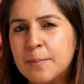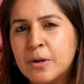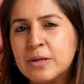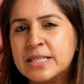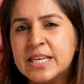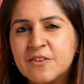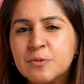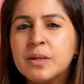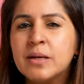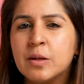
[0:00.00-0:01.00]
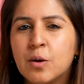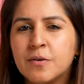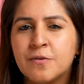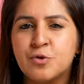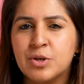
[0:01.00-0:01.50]
because it gives me a lot
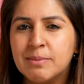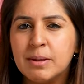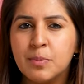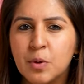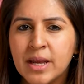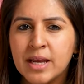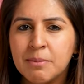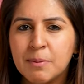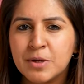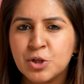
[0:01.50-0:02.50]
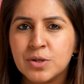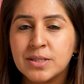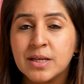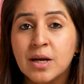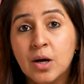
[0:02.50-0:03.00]
of dreamy bokeh in my
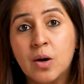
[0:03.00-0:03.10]
pictures,